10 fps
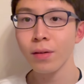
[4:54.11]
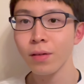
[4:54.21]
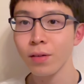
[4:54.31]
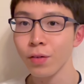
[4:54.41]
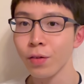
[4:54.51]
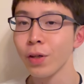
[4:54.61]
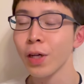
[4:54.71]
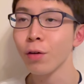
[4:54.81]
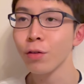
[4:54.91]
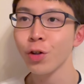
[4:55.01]
So yeah,
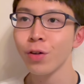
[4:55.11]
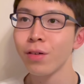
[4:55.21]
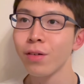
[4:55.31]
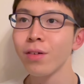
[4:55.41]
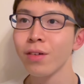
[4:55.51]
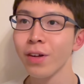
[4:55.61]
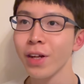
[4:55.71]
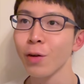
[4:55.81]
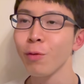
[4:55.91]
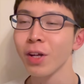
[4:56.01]
not sure
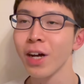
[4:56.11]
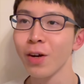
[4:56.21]
like what kind